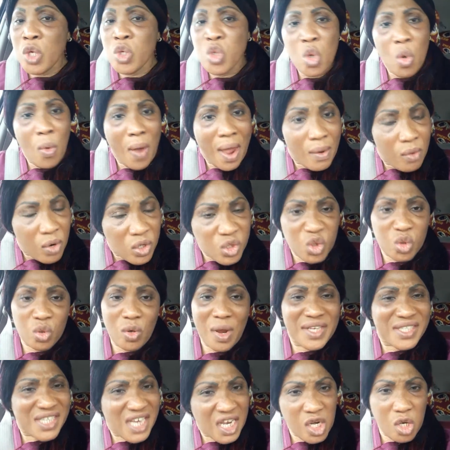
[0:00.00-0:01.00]
you want to go to
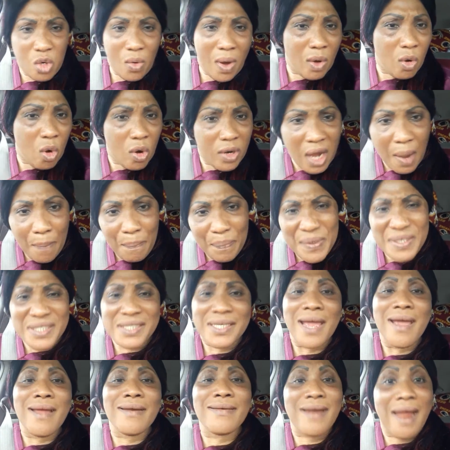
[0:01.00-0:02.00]
the inside, you want to go get
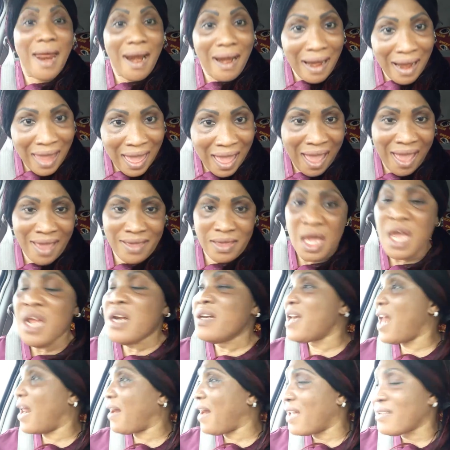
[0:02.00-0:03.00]
peace. Now lie.
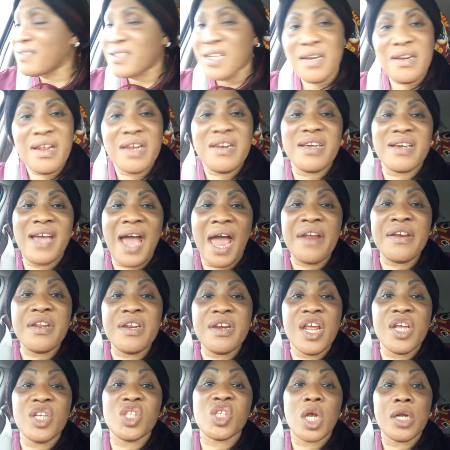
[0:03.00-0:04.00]
Now that's when the
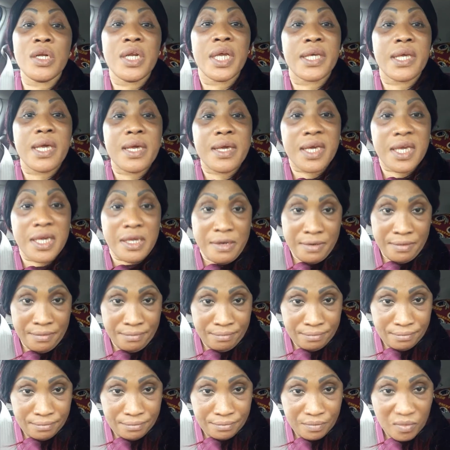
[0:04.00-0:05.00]
guiding angel they kick
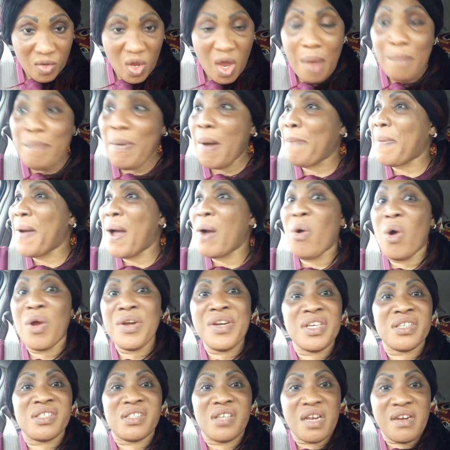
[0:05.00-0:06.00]
in. Papa
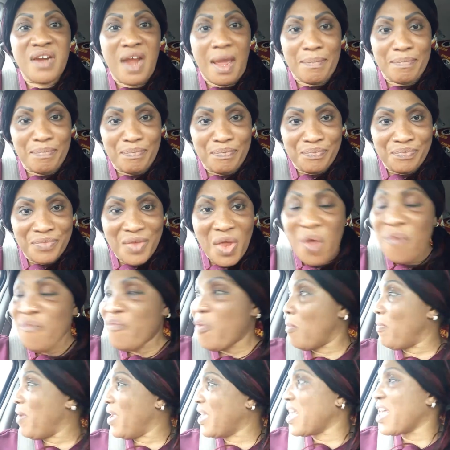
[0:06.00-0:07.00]
God, they send them.
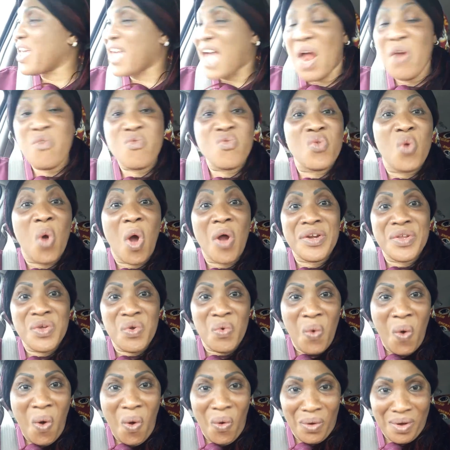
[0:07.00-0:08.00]
For make he can do God
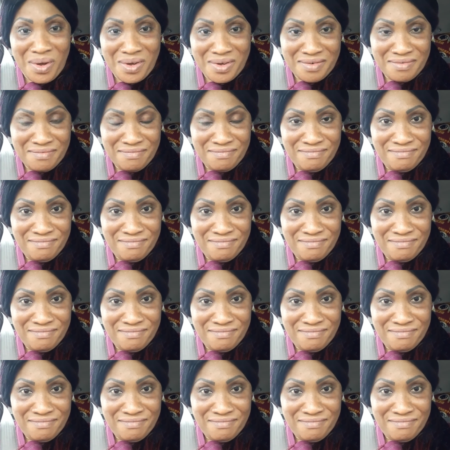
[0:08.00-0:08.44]
in work.